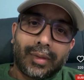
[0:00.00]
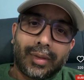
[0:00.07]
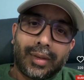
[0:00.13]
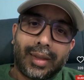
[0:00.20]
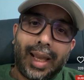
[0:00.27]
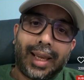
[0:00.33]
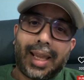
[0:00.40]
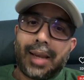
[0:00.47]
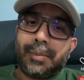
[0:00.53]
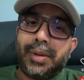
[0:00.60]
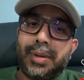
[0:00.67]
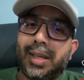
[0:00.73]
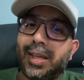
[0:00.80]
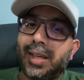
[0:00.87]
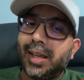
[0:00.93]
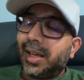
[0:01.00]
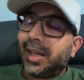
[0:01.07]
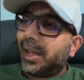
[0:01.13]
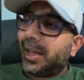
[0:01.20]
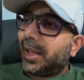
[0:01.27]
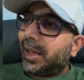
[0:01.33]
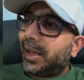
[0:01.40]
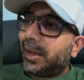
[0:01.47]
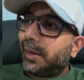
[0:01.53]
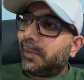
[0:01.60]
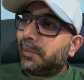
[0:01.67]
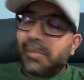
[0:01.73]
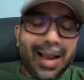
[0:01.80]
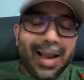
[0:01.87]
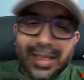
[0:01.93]
There can be
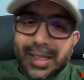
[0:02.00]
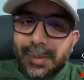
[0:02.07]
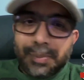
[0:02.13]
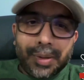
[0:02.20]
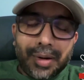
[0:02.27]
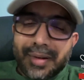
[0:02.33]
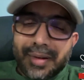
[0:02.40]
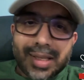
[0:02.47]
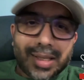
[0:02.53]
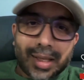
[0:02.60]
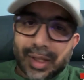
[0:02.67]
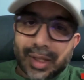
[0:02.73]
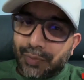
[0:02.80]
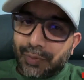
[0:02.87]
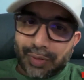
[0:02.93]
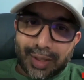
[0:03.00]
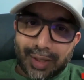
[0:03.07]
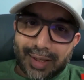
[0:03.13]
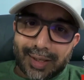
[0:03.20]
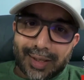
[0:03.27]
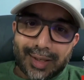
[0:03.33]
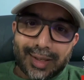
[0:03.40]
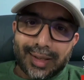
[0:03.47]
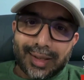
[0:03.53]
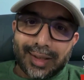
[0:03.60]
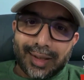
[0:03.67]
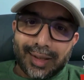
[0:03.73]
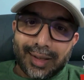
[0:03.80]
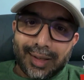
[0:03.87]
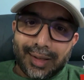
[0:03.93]
multiple reasons for this.
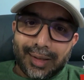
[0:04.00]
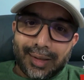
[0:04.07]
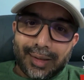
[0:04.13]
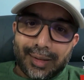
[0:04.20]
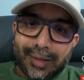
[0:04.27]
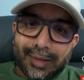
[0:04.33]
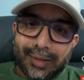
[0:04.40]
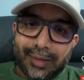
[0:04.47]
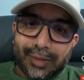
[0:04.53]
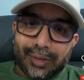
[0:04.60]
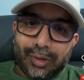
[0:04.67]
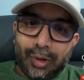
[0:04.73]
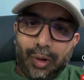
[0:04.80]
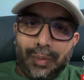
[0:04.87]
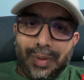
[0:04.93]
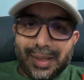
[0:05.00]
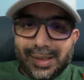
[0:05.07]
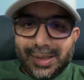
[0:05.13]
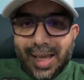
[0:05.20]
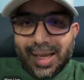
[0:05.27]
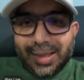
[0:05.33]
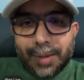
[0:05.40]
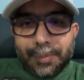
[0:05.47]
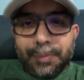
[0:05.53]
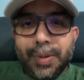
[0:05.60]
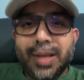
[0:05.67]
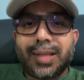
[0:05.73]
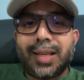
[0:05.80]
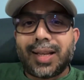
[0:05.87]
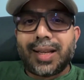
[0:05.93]
So always take that
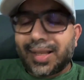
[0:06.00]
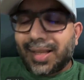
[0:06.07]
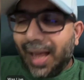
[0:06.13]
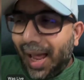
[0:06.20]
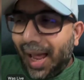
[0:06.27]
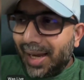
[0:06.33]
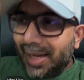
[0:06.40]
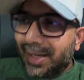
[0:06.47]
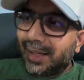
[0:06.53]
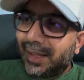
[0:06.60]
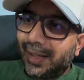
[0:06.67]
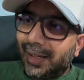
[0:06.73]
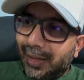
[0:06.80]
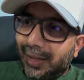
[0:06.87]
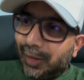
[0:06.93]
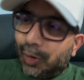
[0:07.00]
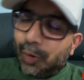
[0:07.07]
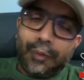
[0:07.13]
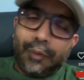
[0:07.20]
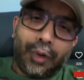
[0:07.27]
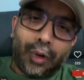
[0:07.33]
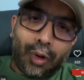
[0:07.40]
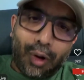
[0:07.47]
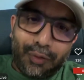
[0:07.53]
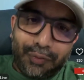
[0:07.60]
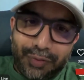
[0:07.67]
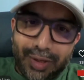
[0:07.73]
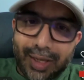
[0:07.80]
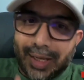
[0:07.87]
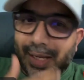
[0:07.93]
person aside. Go for
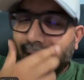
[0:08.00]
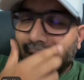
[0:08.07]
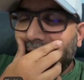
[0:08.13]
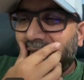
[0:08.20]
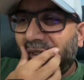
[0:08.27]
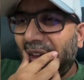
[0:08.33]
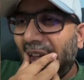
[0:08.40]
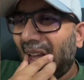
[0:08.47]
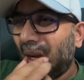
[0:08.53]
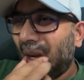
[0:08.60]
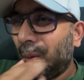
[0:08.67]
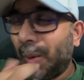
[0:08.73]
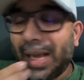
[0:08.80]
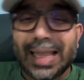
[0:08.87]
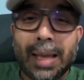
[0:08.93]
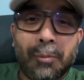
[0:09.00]
coffee in a cafe. Invite